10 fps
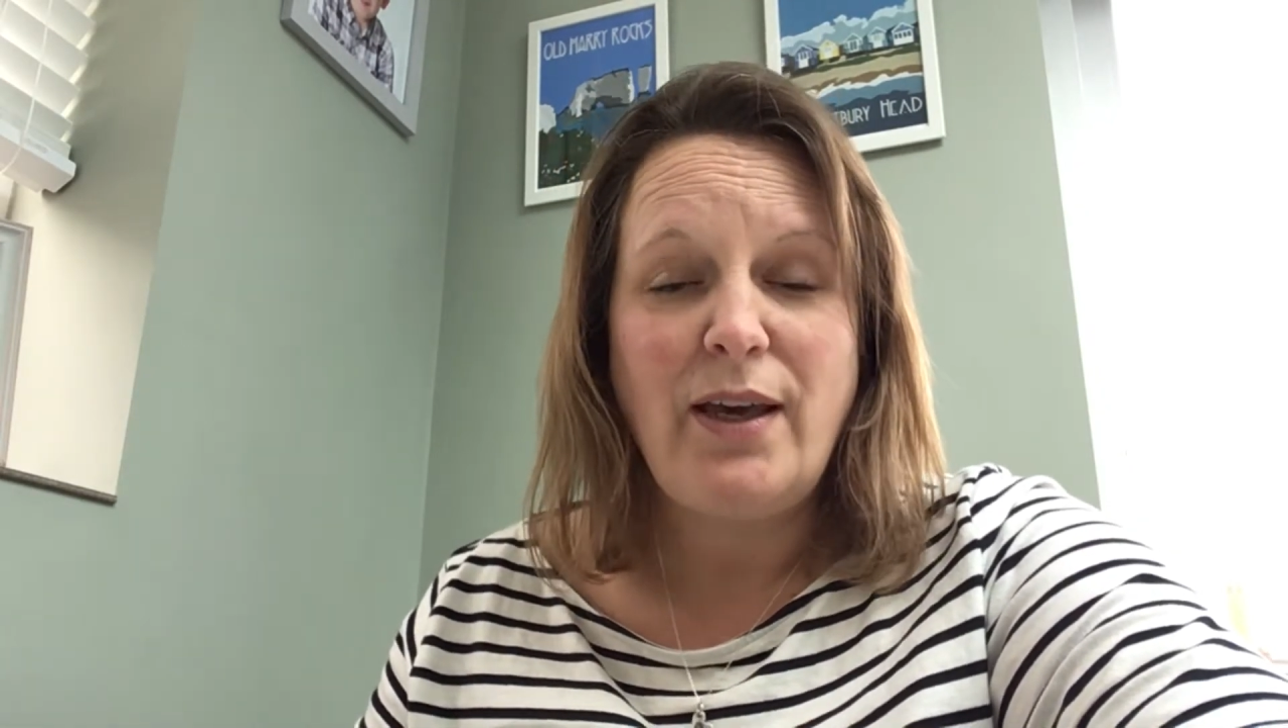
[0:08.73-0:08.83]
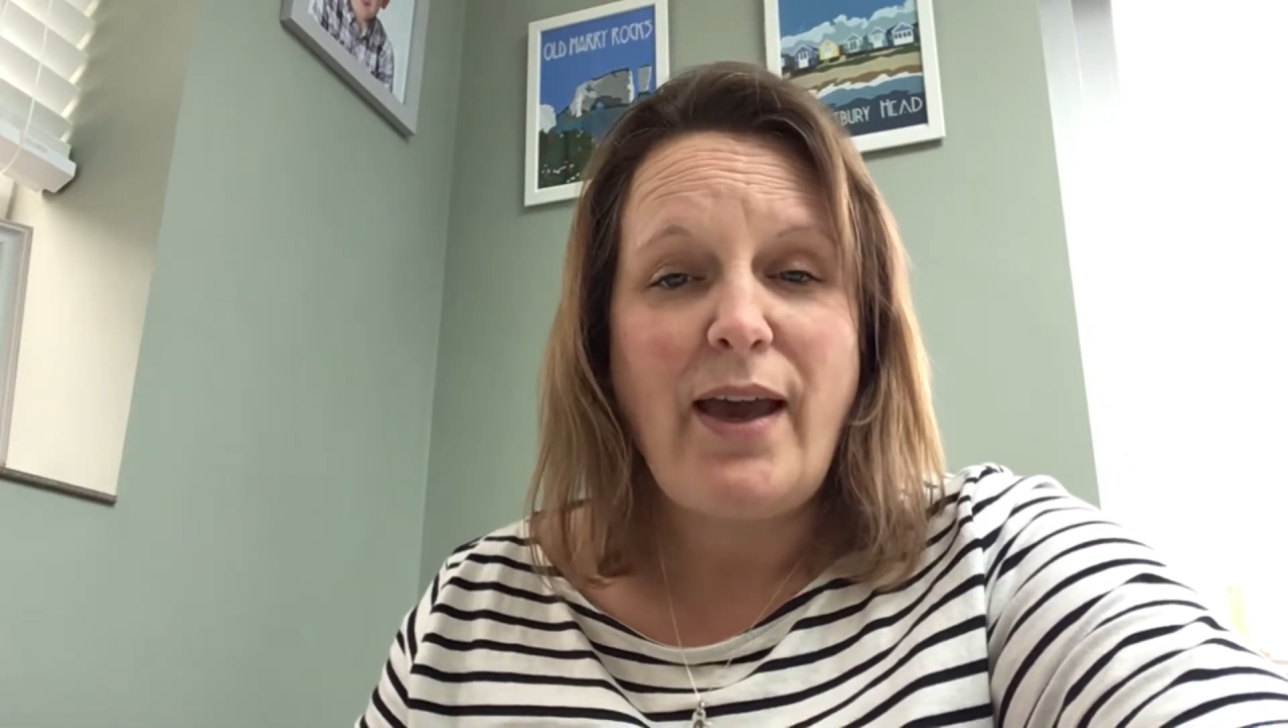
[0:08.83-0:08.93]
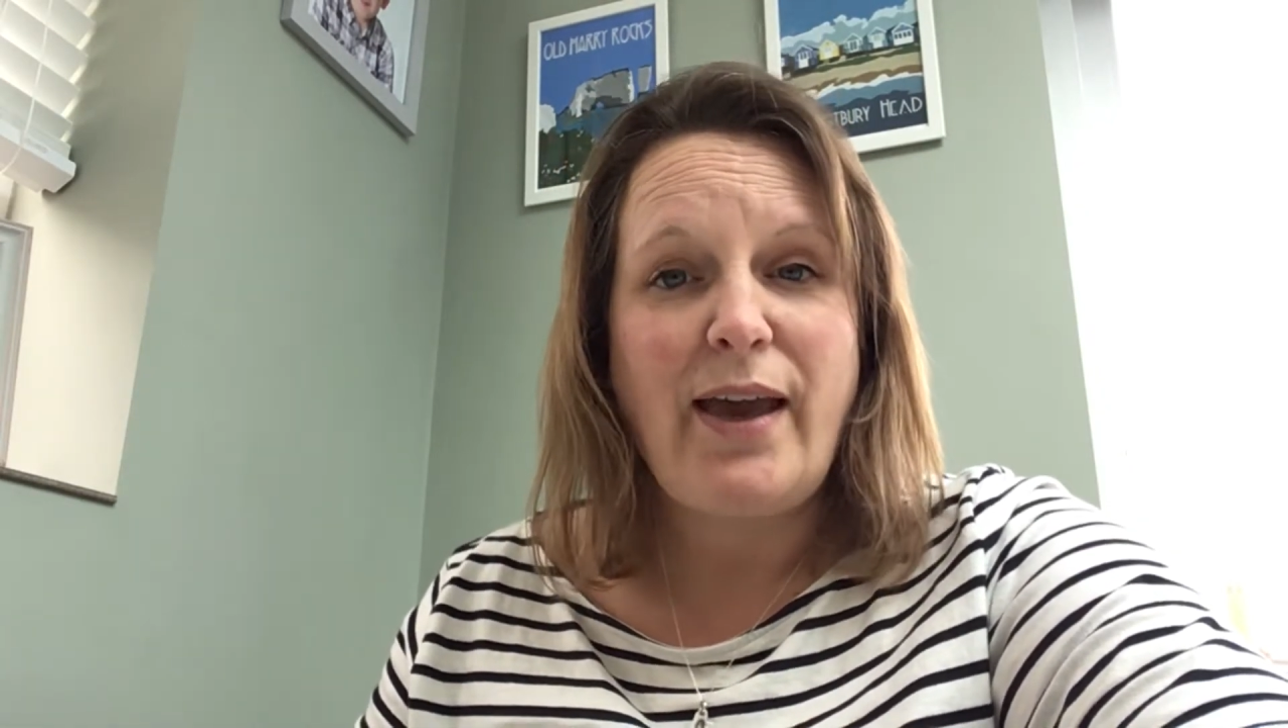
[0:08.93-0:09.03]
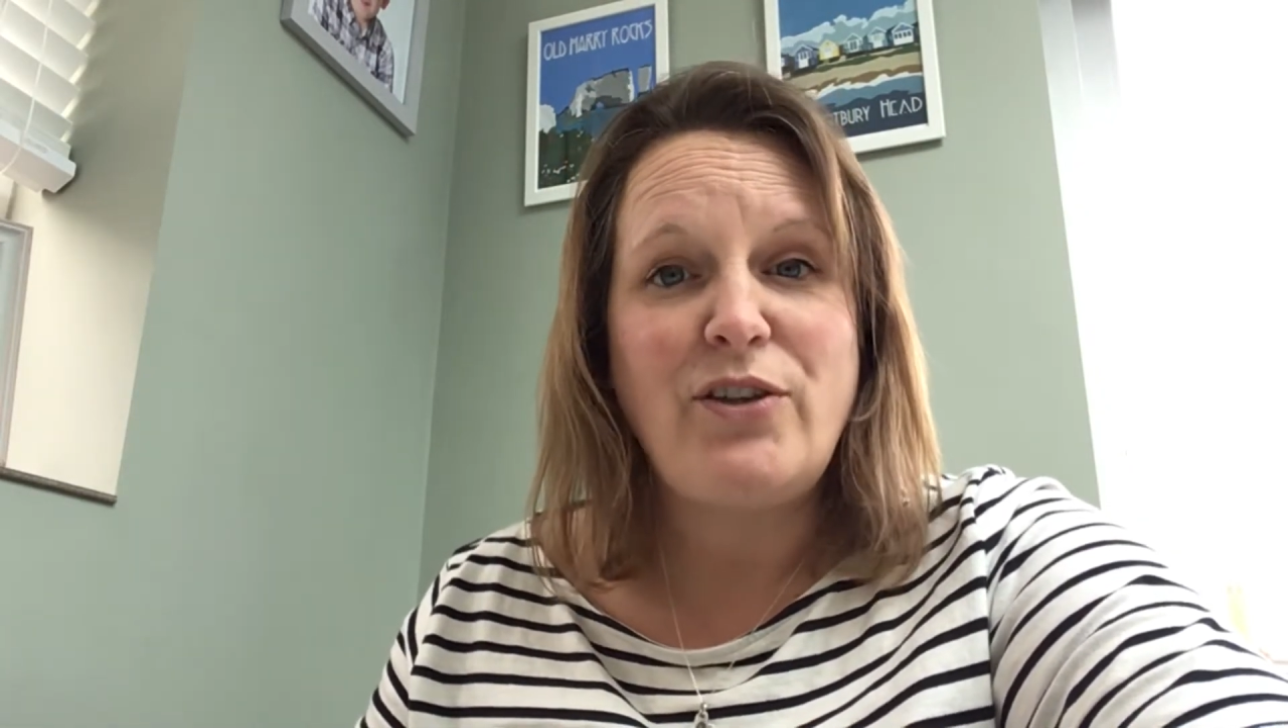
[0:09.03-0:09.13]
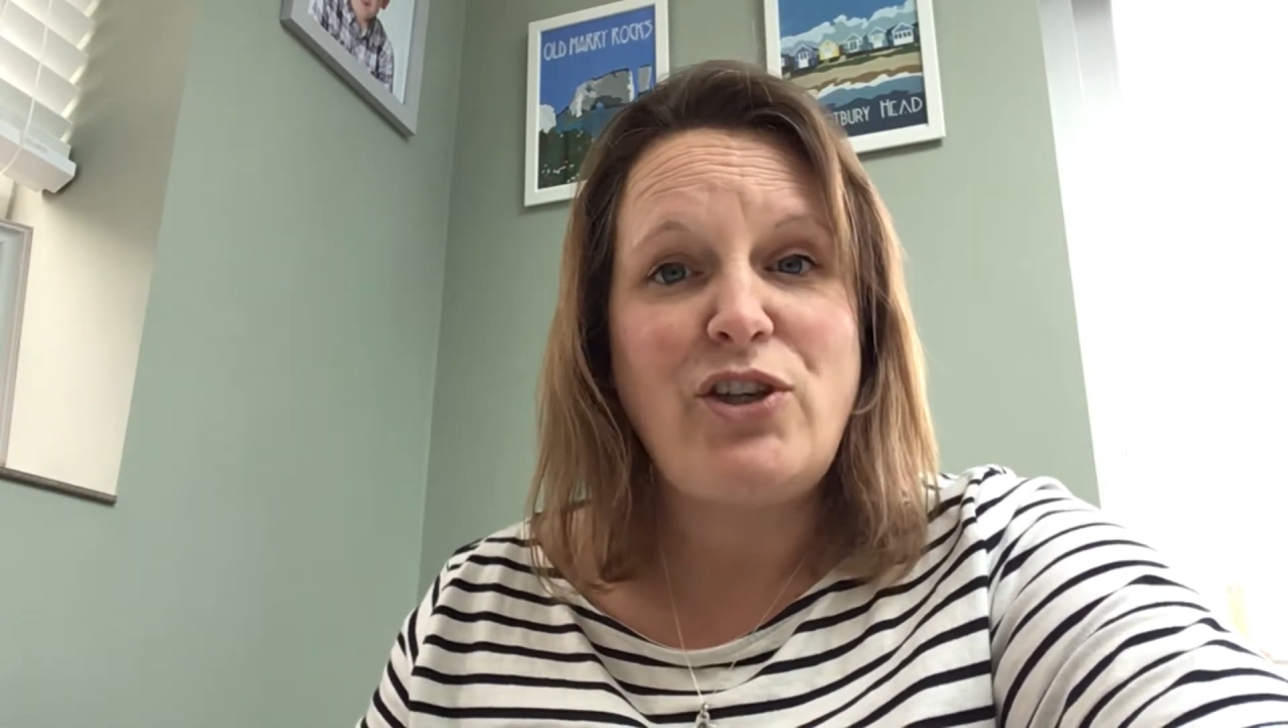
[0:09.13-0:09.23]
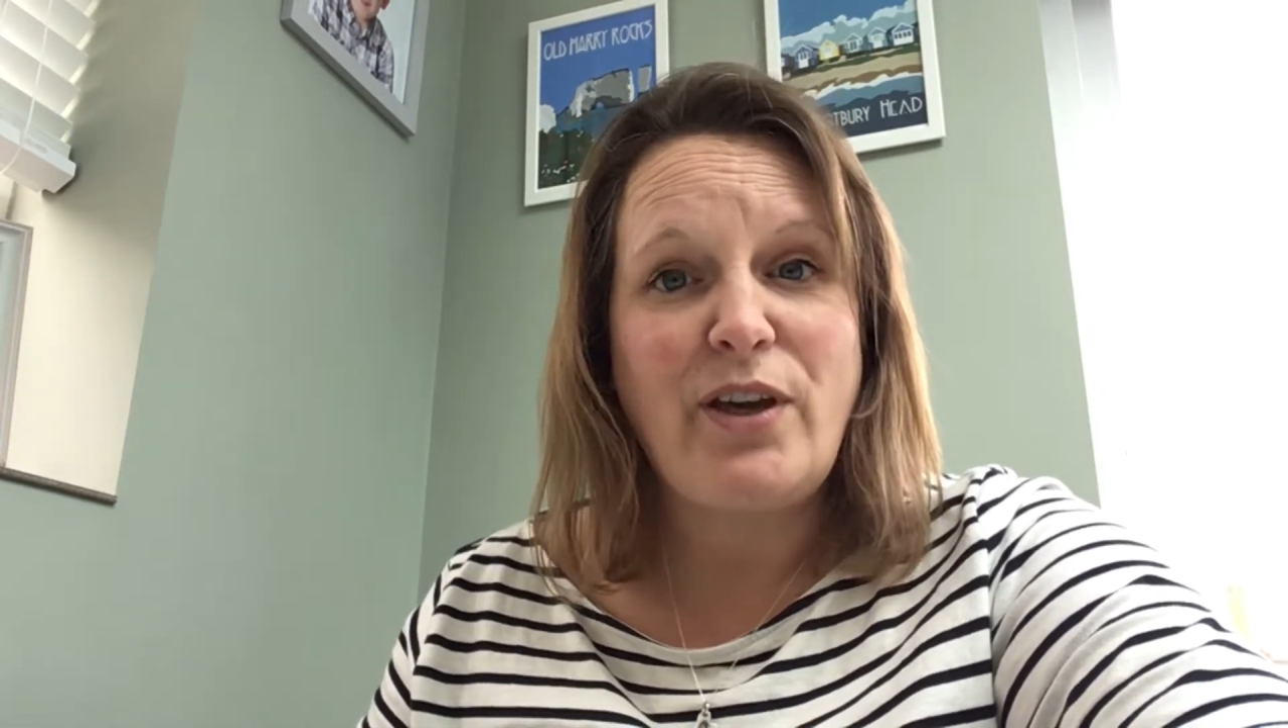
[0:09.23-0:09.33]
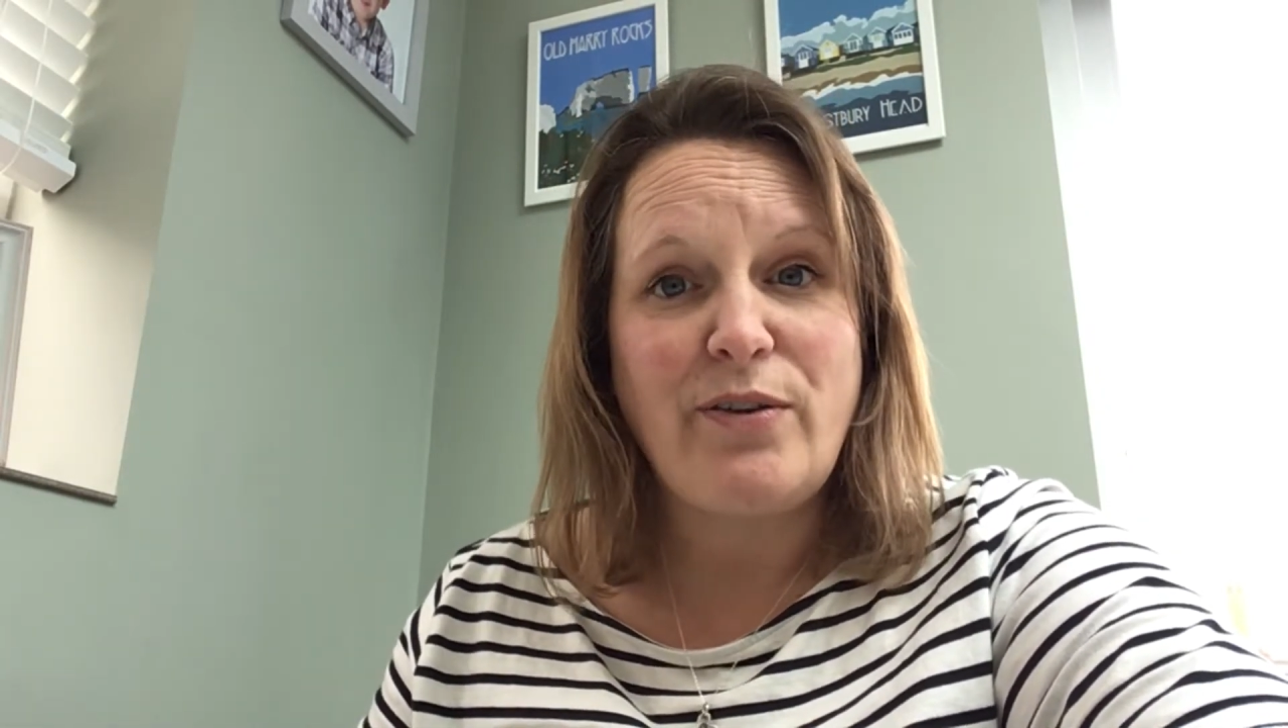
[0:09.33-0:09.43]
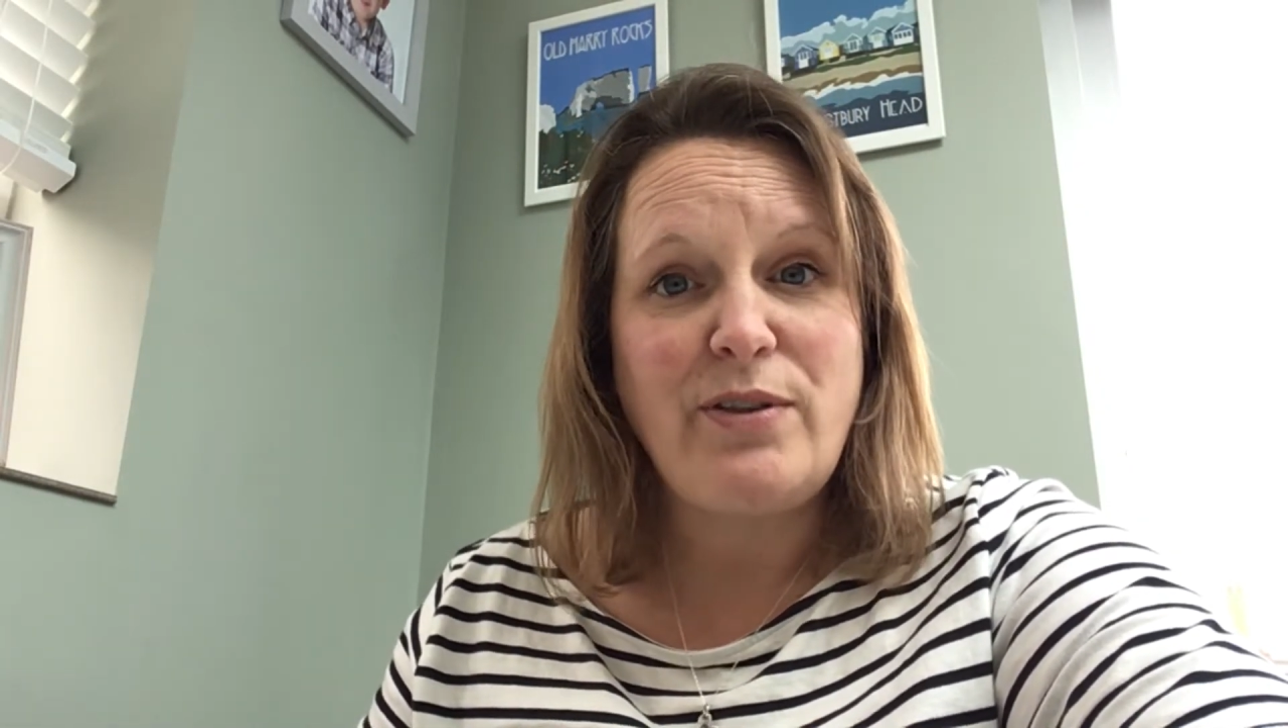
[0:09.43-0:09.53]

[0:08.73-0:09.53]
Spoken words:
and she goes